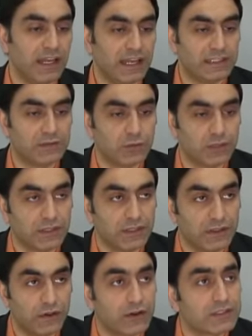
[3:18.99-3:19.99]
And when
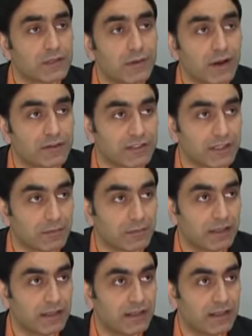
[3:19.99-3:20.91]
he heard about him,